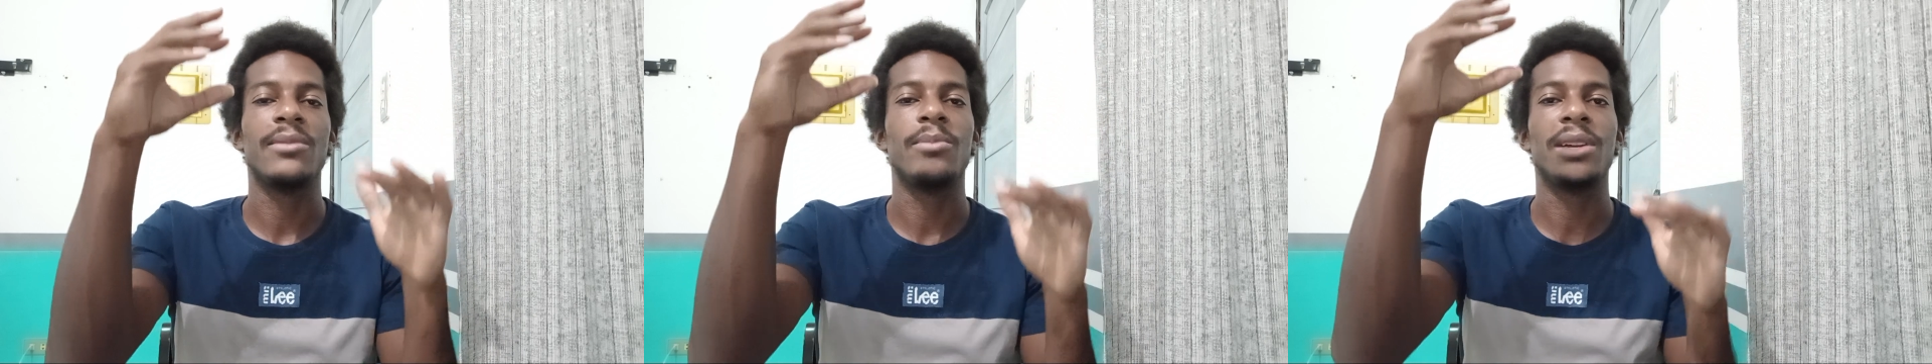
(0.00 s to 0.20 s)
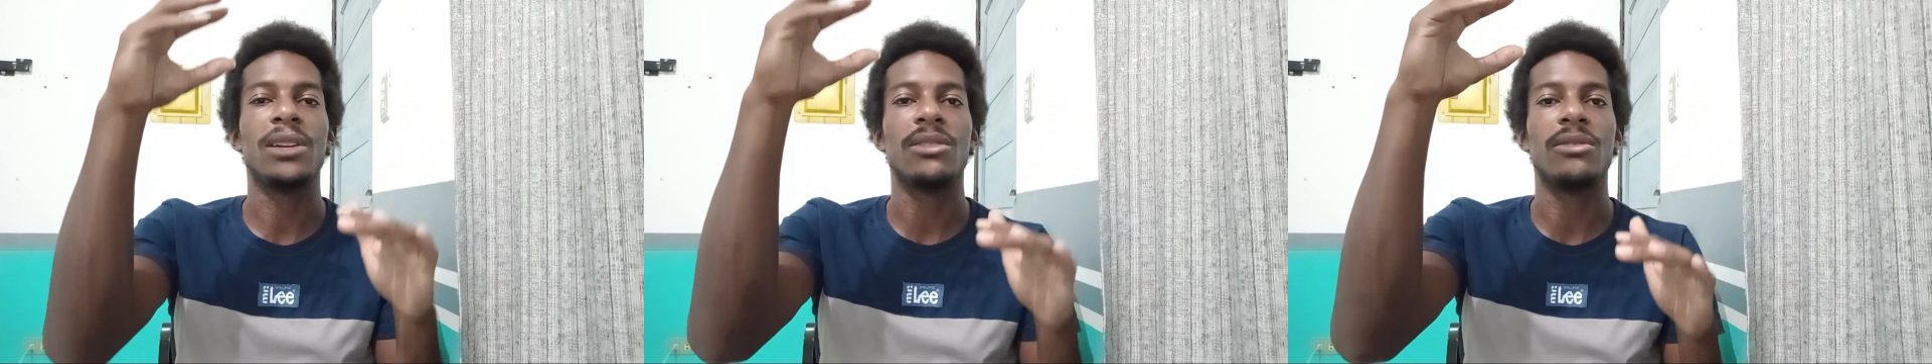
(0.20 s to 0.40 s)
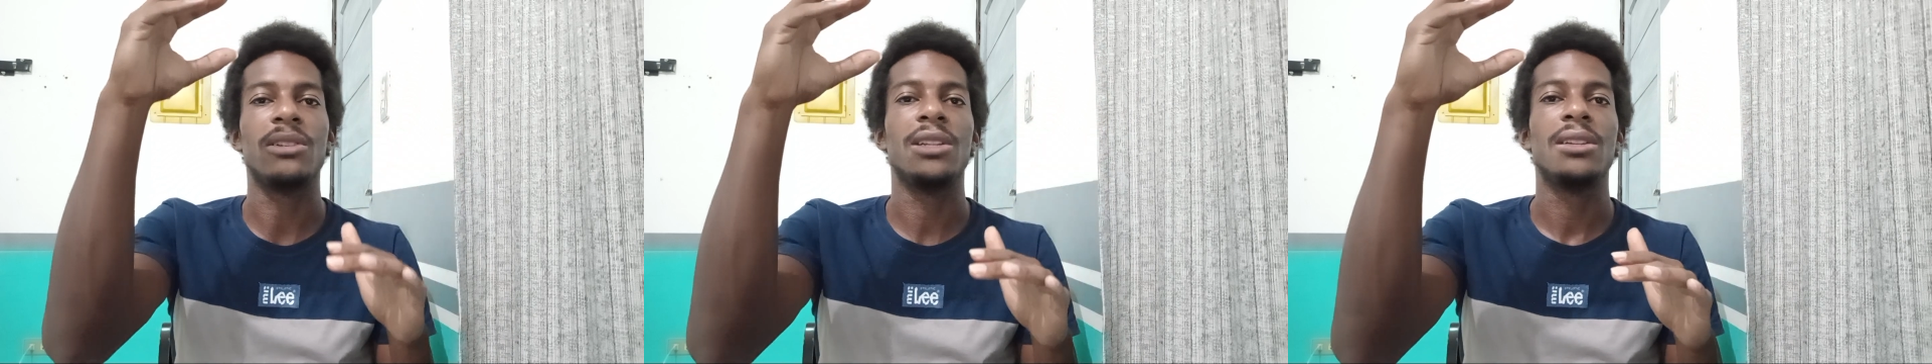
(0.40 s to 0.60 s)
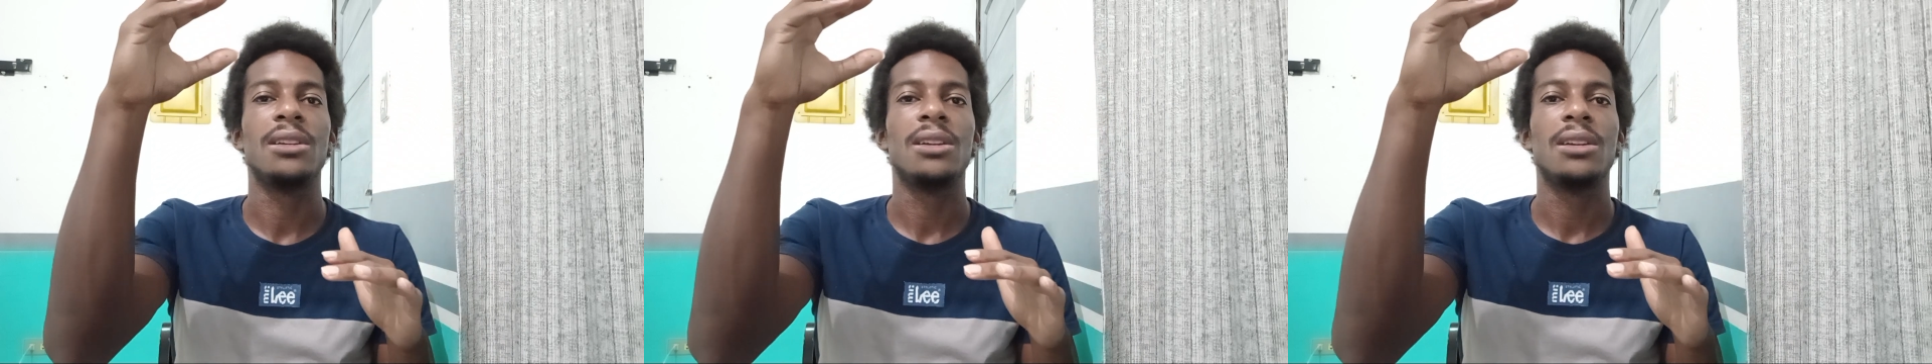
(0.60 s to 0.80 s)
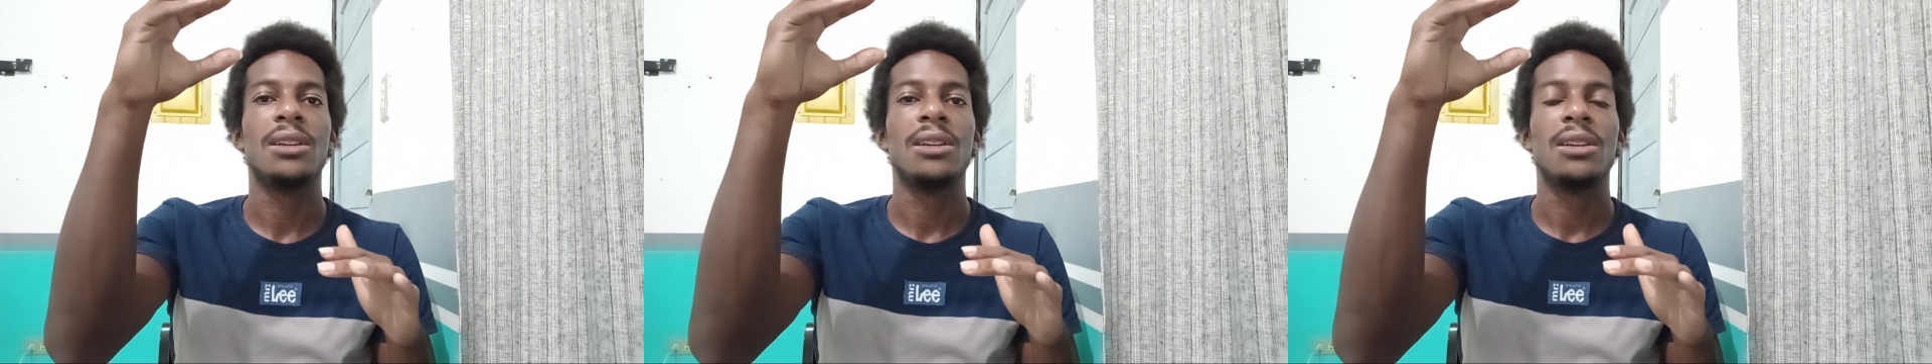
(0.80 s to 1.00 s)
Bitcoin
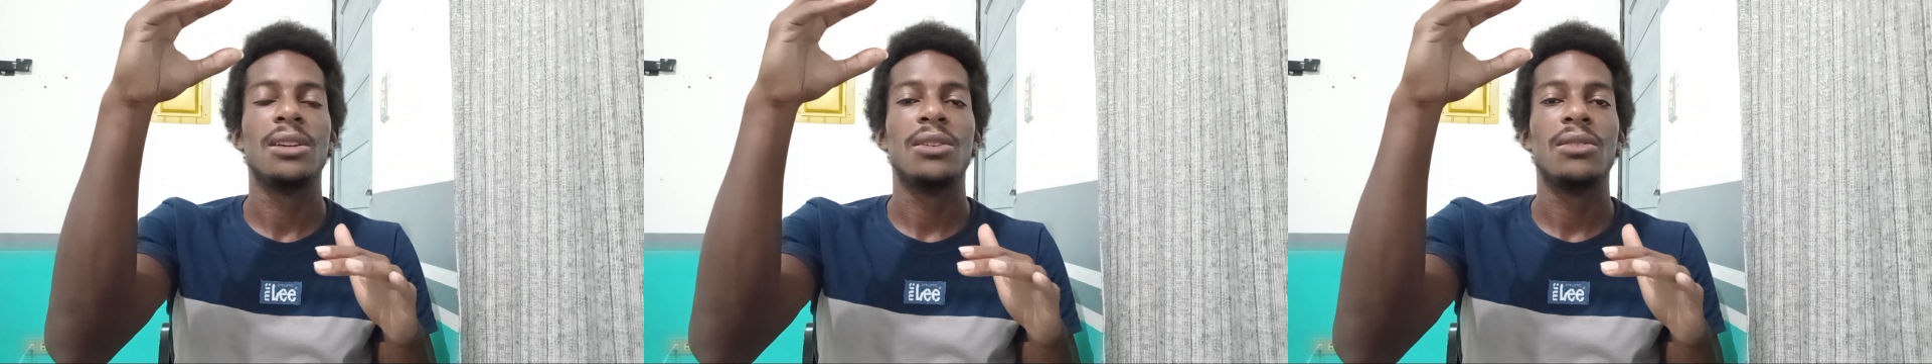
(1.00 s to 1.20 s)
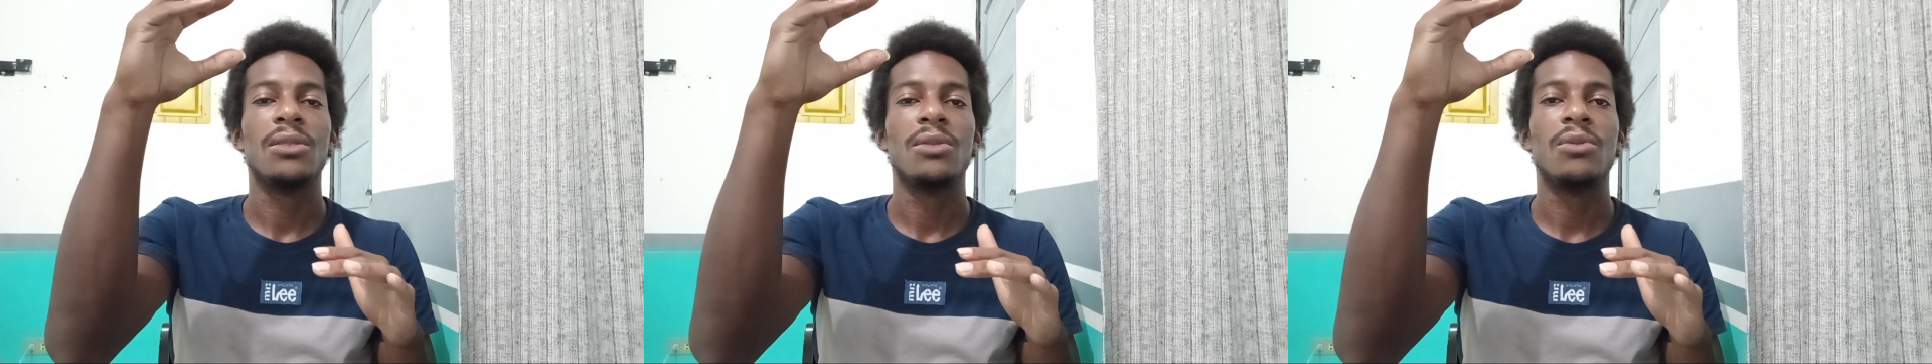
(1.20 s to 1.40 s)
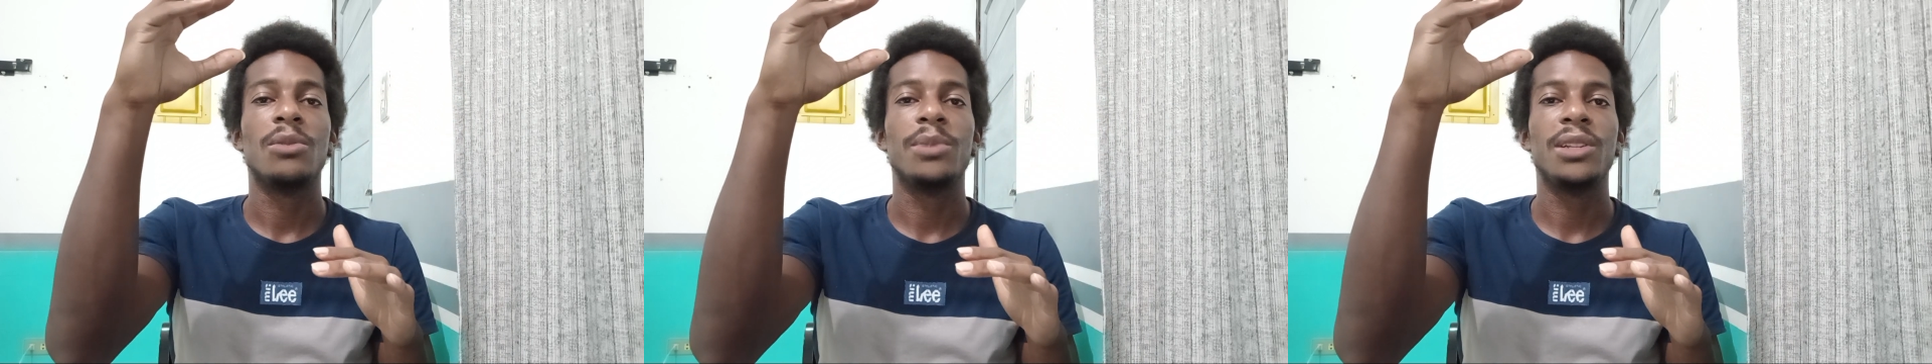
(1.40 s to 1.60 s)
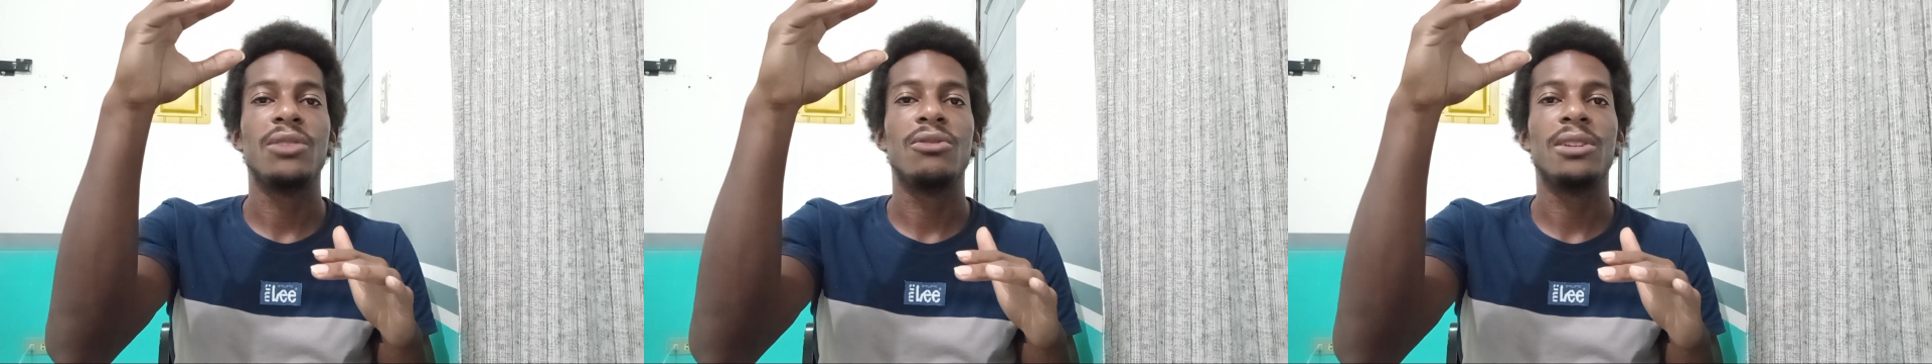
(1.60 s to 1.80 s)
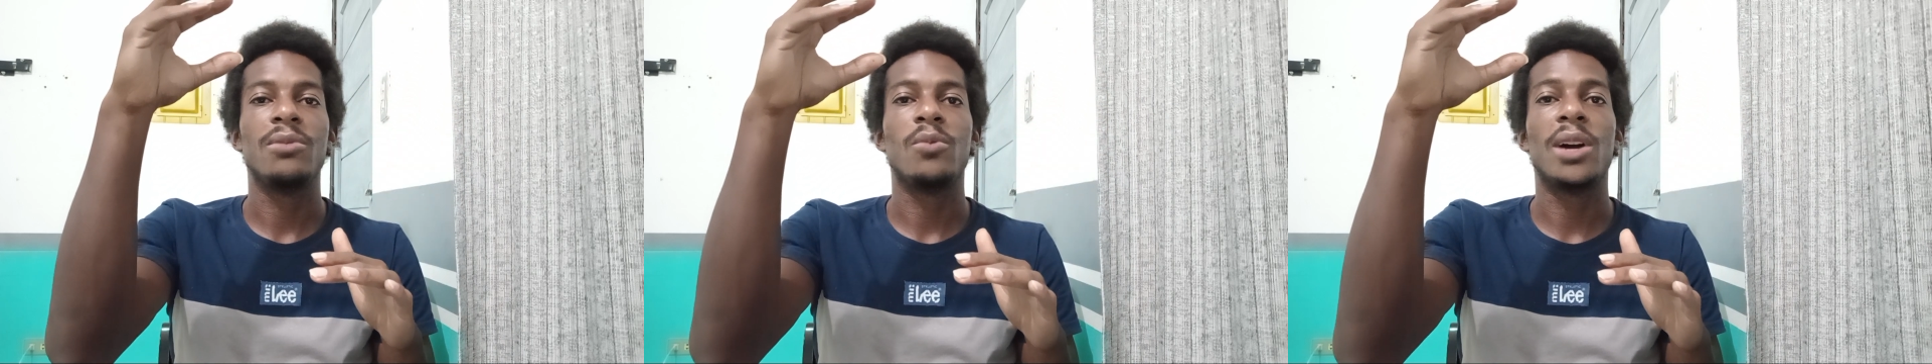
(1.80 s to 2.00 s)
will be
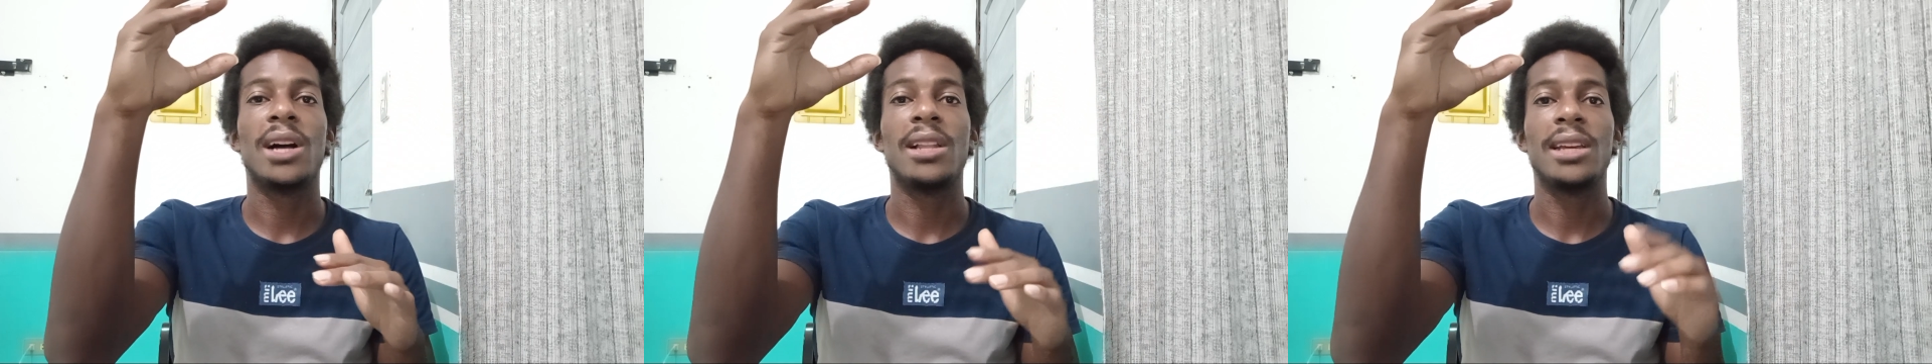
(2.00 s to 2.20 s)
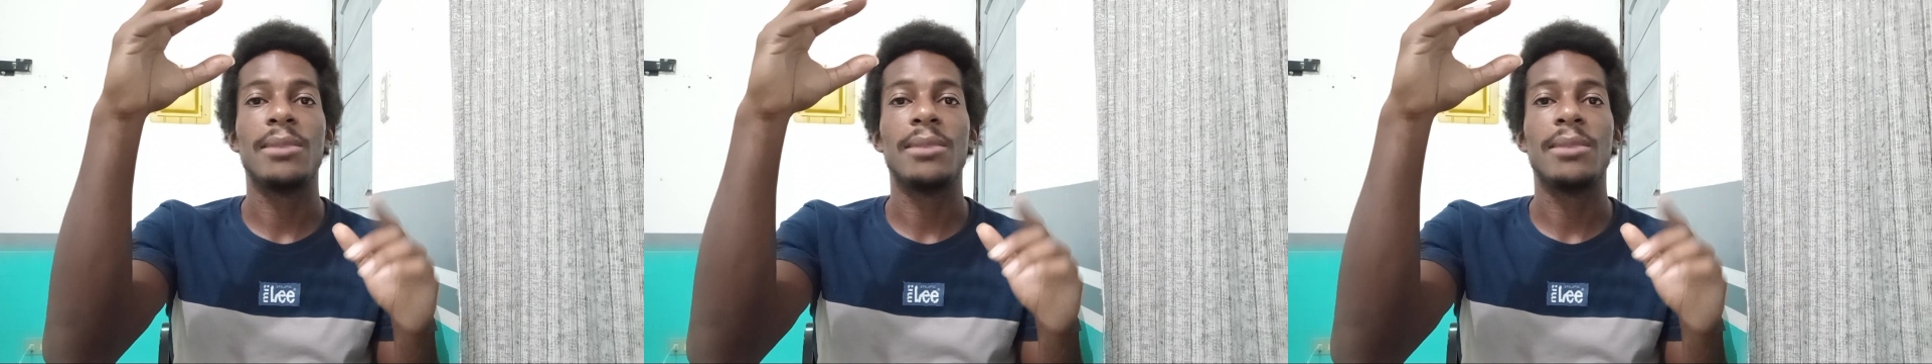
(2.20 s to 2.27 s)
doing well.